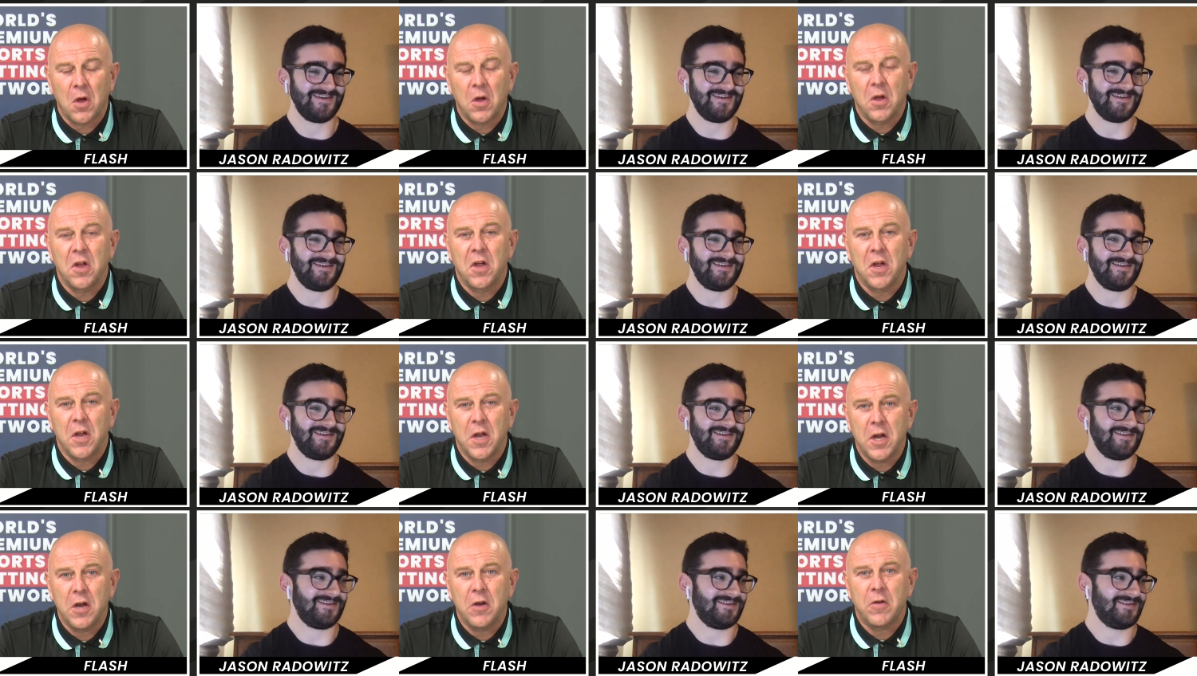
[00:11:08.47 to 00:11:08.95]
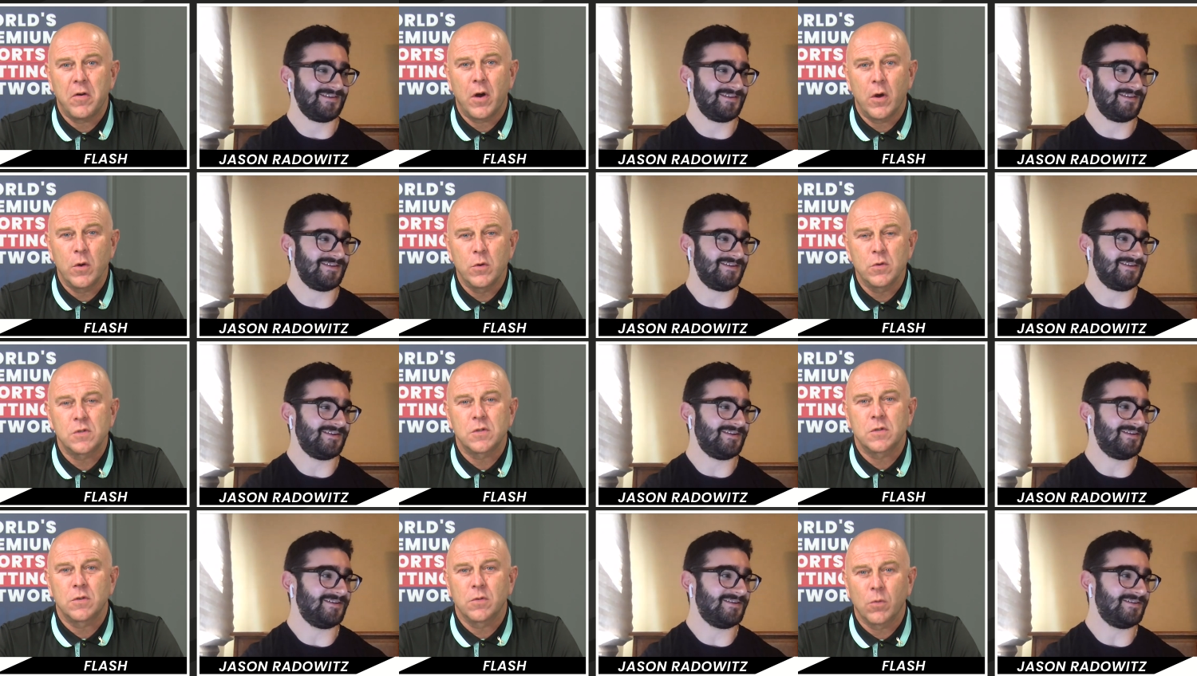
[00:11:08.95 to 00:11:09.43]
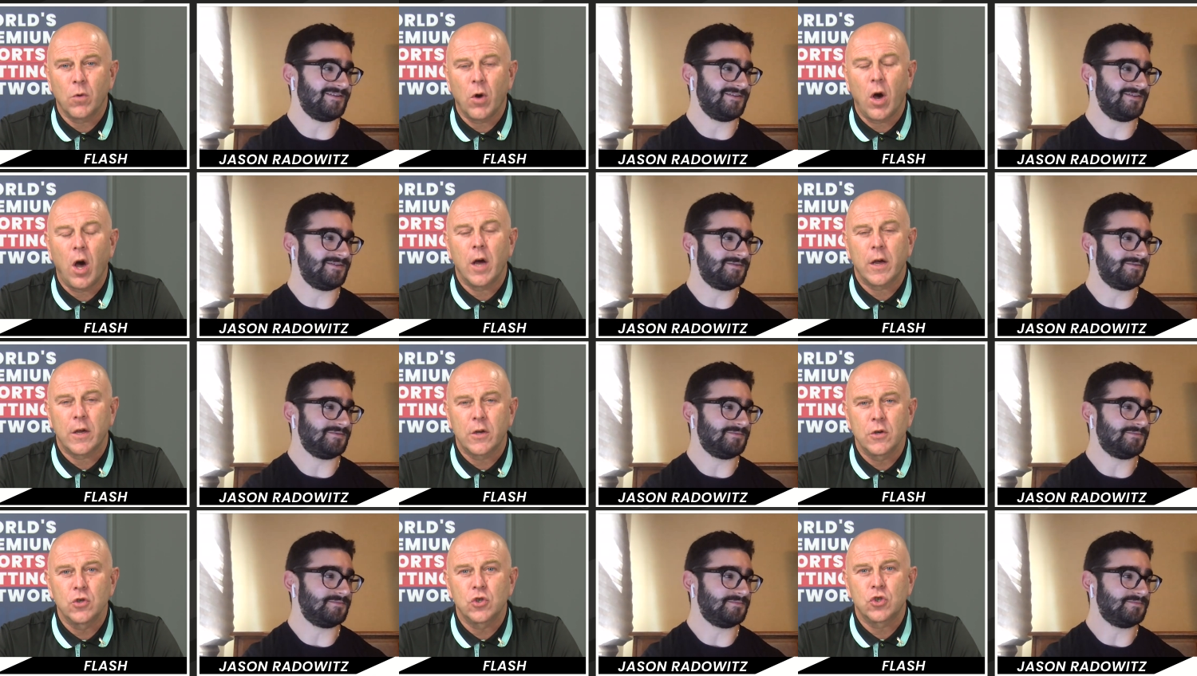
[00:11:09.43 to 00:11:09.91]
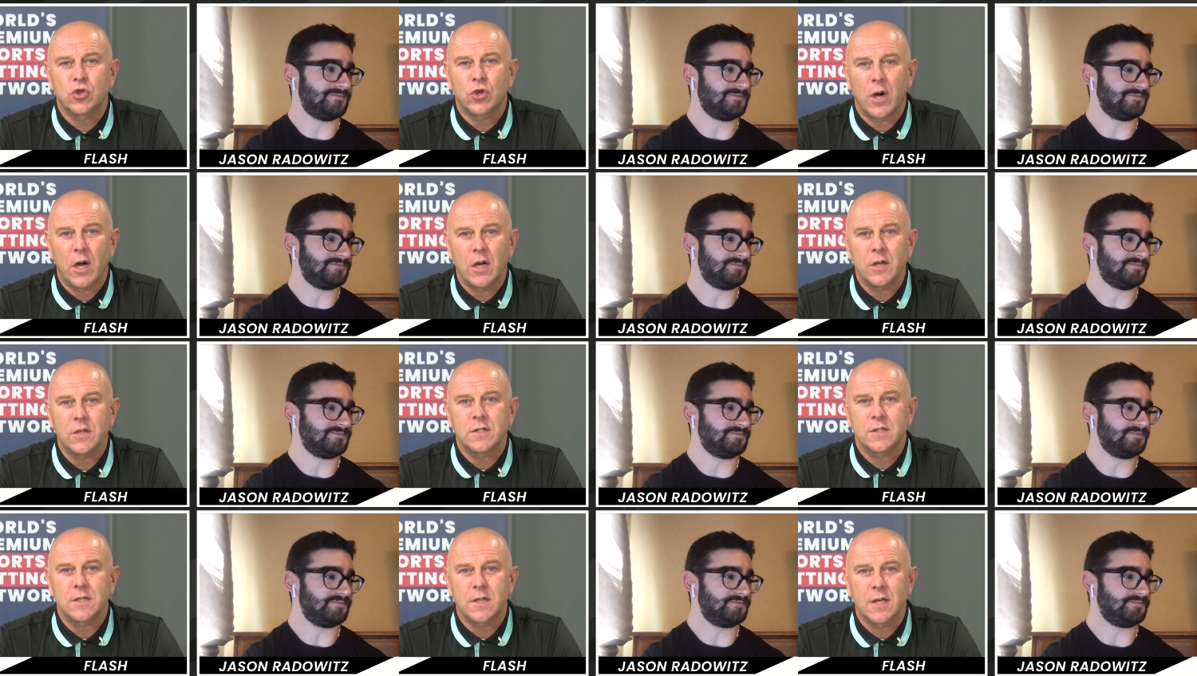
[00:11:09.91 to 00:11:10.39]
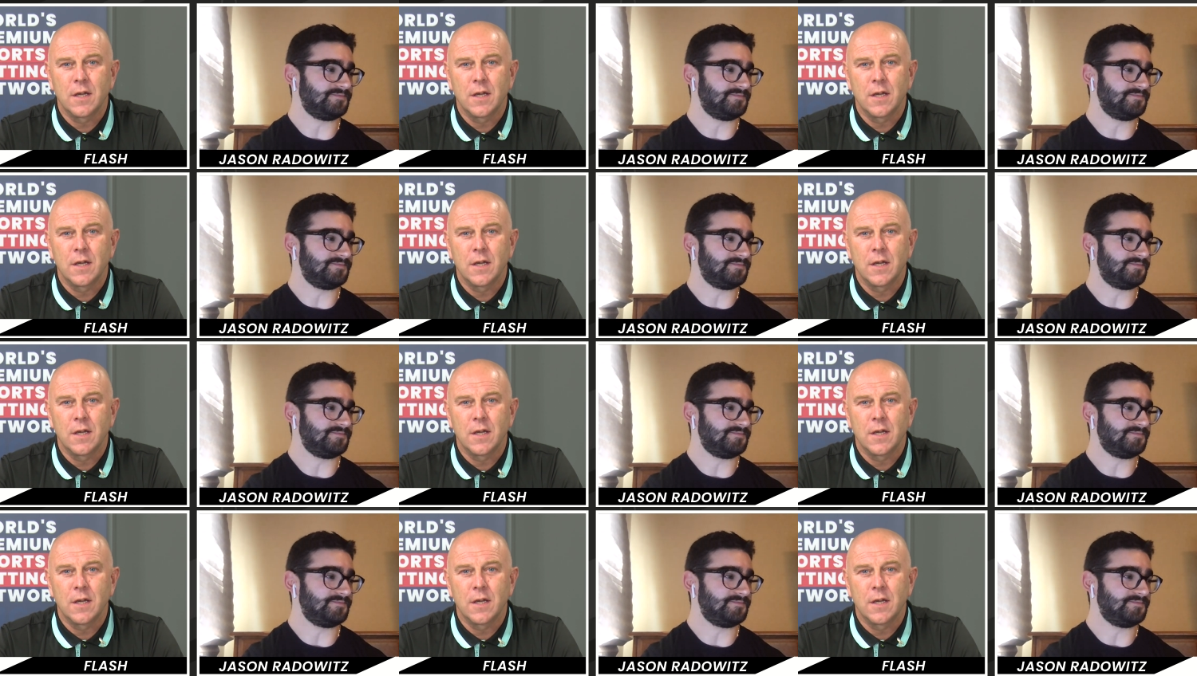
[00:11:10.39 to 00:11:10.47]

Speaker 1: Heroes, I can trust.